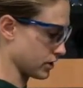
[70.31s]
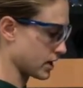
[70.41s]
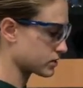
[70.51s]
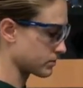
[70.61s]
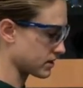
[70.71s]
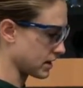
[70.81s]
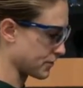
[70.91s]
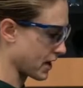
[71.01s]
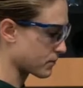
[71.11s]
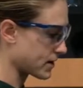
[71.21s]
Okay, so I'm going to let
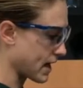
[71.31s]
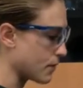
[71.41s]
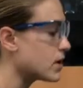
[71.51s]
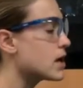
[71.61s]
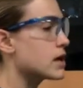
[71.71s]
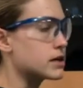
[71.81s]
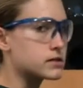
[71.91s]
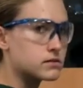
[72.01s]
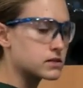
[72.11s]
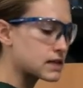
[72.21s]
that run out, and as
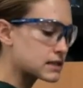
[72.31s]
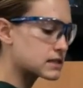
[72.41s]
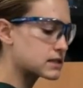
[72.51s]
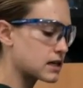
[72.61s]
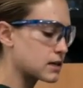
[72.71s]
soon as that's done,